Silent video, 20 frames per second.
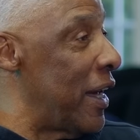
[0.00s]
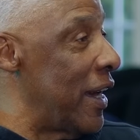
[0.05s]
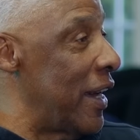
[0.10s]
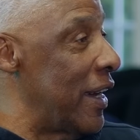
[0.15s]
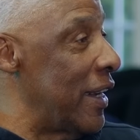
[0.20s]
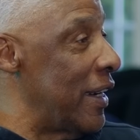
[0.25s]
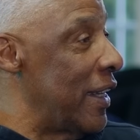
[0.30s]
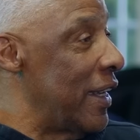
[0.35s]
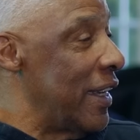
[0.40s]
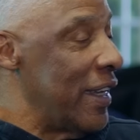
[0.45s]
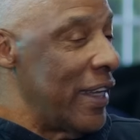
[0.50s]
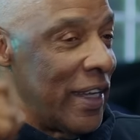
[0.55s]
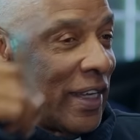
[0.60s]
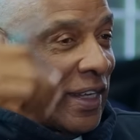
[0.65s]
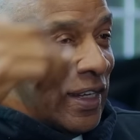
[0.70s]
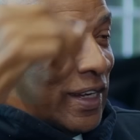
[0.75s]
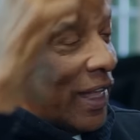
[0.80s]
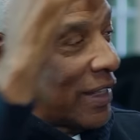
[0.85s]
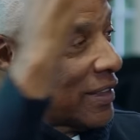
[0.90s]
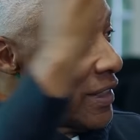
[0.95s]
line. Right.
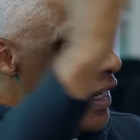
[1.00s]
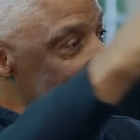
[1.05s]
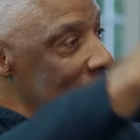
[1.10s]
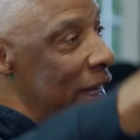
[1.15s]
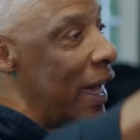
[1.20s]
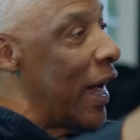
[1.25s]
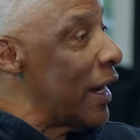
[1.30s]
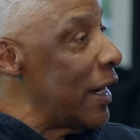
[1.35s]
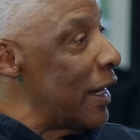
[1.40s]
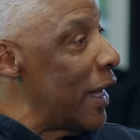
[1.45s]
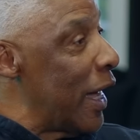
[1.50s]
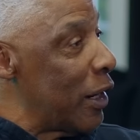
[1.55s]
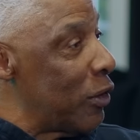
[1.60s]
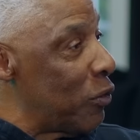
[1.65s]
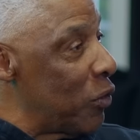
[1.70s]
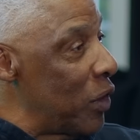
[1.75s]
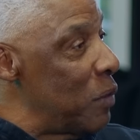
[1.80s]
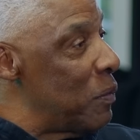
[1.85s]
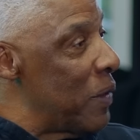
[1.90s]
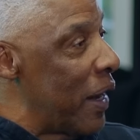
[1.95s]
And that's how he got a lot
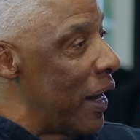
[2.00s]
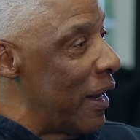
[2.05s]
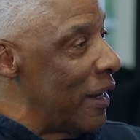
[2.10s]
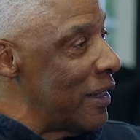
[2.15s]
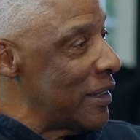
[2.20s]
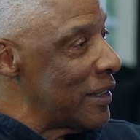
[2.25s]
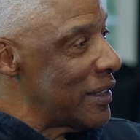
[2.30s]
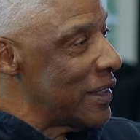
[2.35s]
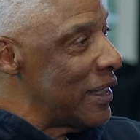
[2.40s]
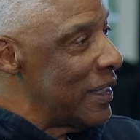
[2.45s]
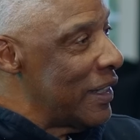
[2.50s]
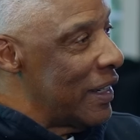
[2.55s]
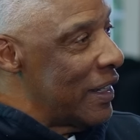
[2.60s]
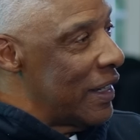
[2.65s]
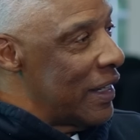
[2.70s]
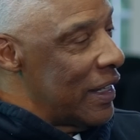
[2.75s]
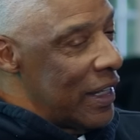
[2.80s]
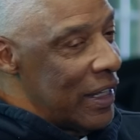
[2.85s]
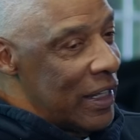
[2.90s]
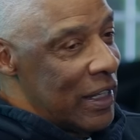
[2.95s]
of rebounds.
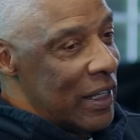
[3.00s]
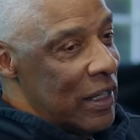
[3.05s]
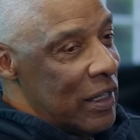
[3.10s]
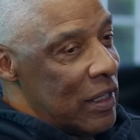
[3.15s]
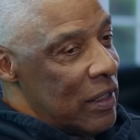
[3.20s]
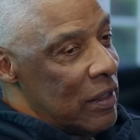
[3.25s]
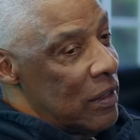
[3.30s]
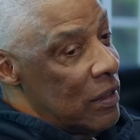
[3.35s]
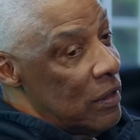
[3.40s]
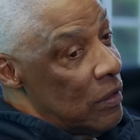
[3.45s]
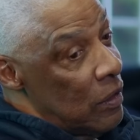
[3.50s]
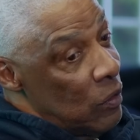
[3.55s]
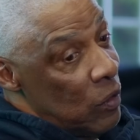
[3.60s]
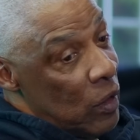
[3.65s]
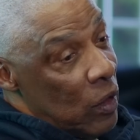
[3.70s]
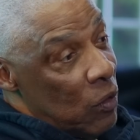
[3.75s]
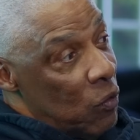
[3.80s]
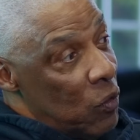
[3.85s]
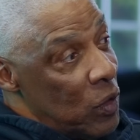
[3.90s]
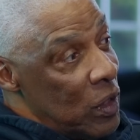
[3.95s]
And, you
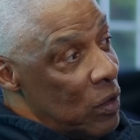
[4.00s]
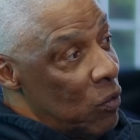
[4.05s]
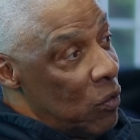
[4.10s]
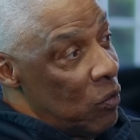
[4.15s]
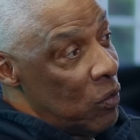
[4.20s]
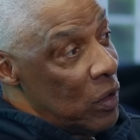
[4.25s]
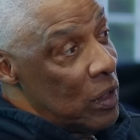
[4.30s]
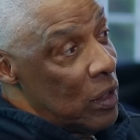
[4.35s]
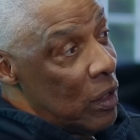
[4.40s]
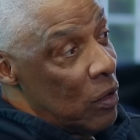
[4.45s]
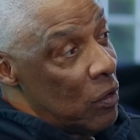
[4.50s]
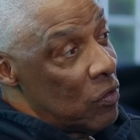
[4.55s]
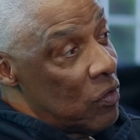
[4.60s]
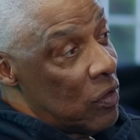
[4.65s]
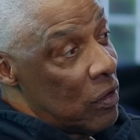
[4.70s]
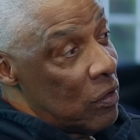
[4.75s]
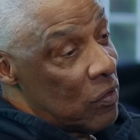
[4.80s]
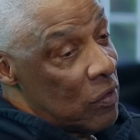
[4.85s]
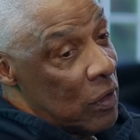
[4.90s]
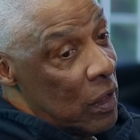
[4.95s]
know, we, we
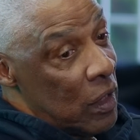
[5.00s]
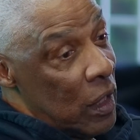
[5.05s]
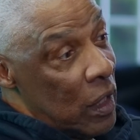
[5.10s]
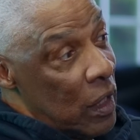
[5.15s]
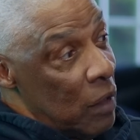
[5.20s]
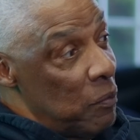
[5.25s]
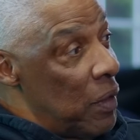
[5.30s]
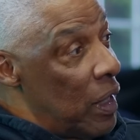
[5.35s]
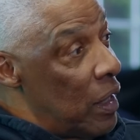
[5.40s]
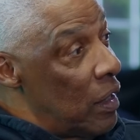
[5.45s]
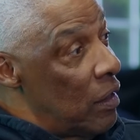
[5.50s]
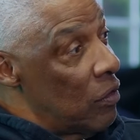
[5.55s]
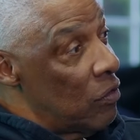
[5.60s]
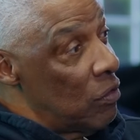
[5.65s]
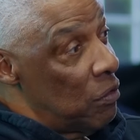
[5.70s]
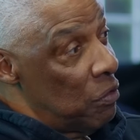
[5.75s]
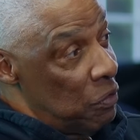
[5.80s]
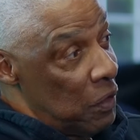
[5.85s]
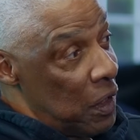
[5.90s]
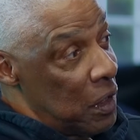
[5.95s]
noticed and said, hey, man,
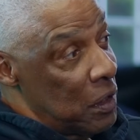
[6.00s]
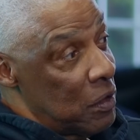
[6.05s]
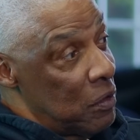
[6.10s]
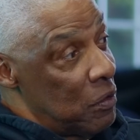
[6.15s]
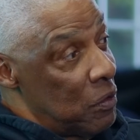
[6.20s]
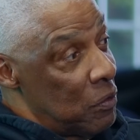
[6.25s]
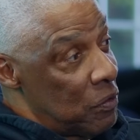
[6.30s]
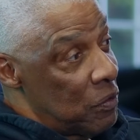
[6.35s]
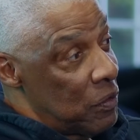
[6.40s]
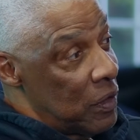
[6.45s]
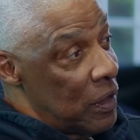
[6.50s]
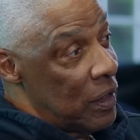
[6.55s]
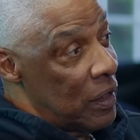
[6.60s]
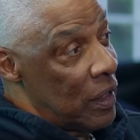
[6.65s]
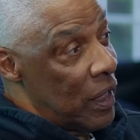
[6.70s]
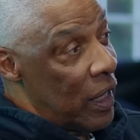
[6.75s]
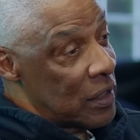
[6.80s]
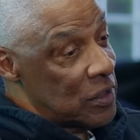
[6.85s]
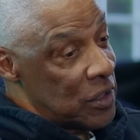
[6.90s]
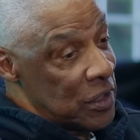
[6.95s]
it's effective.
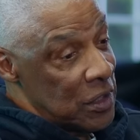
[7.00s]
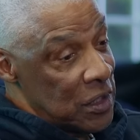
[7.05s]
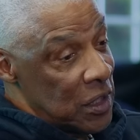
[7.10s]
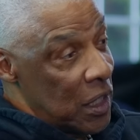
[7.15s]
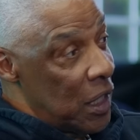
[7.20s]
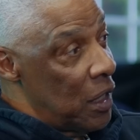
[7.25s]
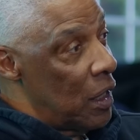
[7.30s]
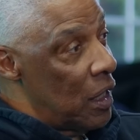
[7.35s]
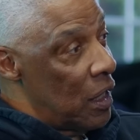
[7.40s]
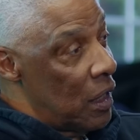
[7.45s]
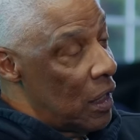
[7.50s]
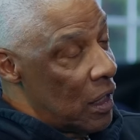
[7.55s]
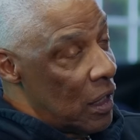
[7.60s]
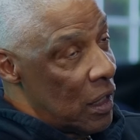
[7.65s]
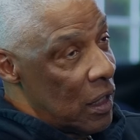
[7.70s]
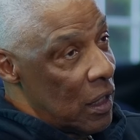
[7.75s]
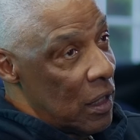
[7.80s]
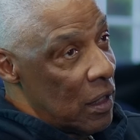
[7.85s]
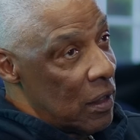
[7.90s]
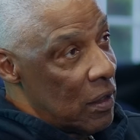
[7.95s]
And actually,
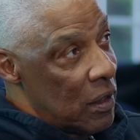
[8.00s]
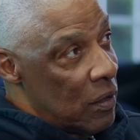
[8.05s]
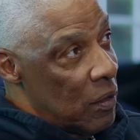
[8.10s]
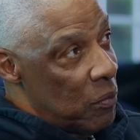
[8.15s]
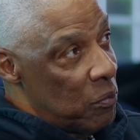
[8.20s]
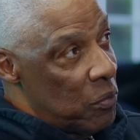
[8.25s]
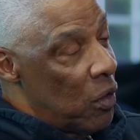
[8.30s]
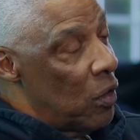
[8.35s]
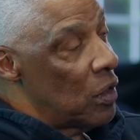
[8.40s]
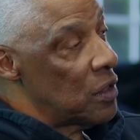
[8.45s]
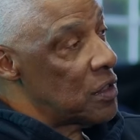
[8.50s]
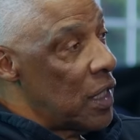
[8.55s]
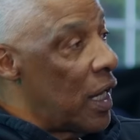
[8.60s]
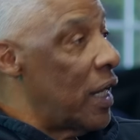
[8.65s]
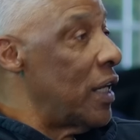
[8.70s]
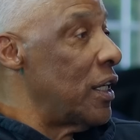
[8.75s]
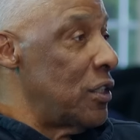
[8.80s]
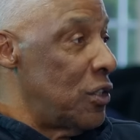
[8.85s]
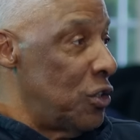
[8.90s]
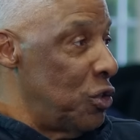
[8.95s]
uh, Paul
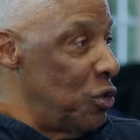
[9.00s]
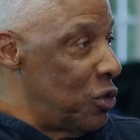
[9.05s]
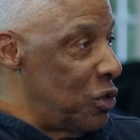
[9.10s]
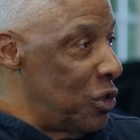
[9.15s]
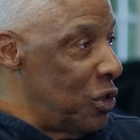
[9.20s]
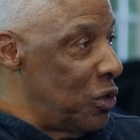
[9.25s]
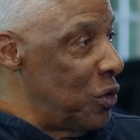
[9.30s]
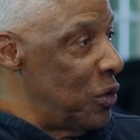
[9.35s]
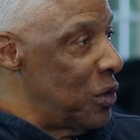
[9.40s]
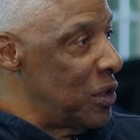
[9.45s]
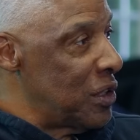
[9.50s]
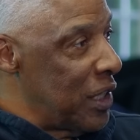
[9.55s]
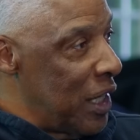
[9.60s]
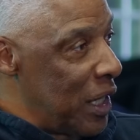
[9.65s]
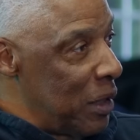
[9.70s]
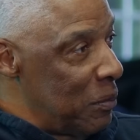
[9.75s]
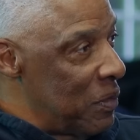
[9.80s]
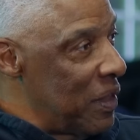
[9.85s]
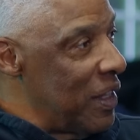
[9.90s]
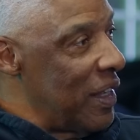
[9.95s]
Silas used to do the
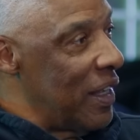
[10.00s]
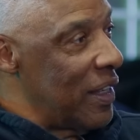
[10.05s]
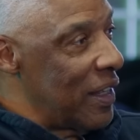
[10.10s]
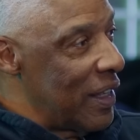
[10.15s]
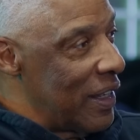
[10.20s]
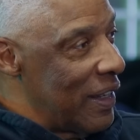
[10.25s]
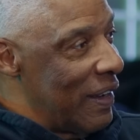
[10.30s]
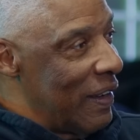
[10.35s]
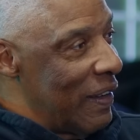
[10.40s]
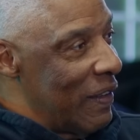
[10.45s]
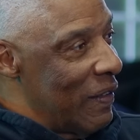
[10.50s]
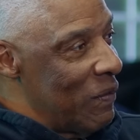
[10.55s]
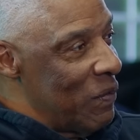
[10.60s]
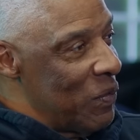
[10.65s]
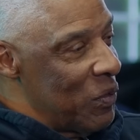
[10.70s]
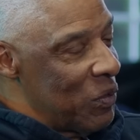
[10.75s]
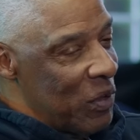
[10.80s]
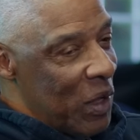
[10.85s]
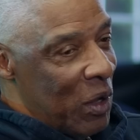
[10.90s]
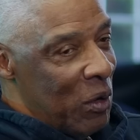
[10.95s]
same thing.
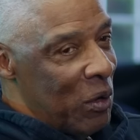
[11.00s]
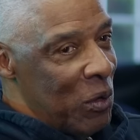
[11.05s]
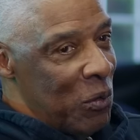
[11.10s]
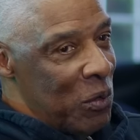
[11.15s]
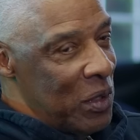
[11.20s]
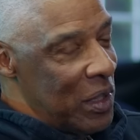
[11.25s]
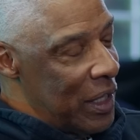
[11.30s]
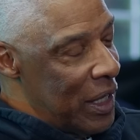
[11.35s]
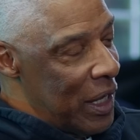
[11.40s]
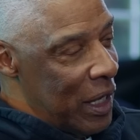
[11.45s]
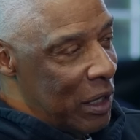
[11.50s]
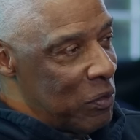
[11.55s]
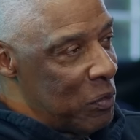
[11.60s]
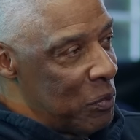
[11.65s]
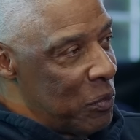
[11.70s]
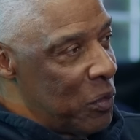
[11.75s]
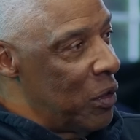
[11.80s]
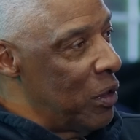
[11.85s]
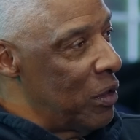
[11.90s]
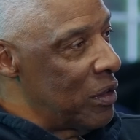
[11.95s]
So I don't know whether he got it
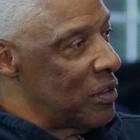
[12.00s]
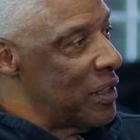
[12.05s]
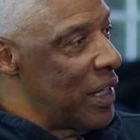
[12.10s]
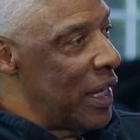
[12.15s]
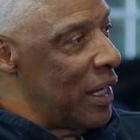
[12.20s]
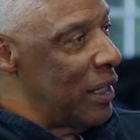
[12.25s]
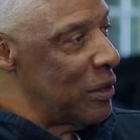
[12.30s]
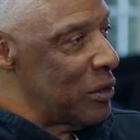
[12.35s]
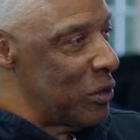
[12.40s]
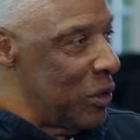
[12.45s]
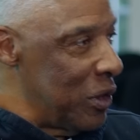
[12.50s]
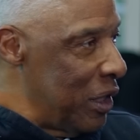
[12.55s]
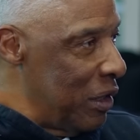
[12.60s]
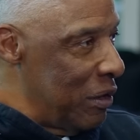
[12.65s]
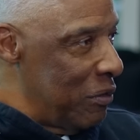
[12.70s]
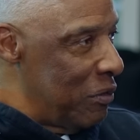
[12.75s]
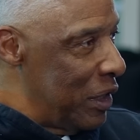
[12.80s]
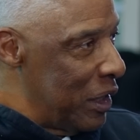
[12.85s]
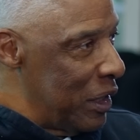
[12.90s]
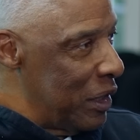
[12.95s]
from Paul Silas or he
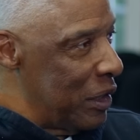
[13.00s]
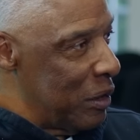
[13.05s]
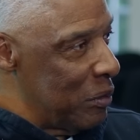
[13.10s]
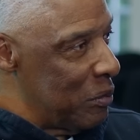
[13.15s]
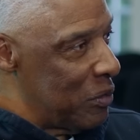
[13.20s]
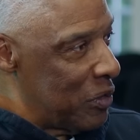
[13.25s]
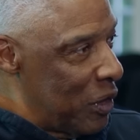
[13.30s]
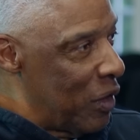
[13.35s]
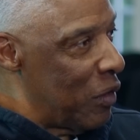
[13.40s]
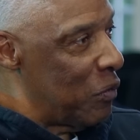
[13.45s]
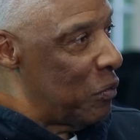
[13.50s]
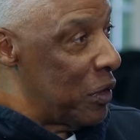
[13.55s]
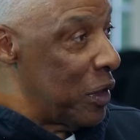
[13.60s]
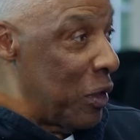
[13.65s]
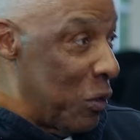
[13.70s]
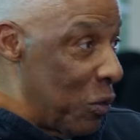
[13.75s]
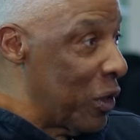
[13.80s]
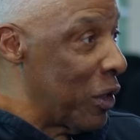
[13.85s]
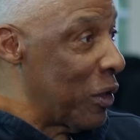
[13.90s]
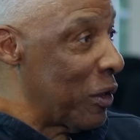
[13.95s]
invented it himself,
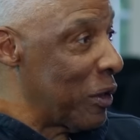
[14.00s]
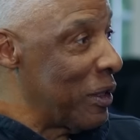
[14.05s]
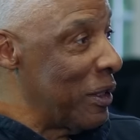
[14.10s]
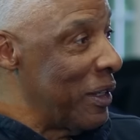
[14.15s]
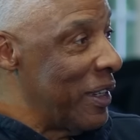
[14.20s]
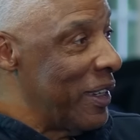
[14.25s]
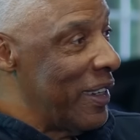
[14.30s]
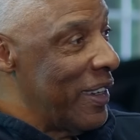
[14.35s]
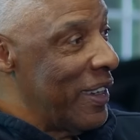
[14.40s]
but it worked.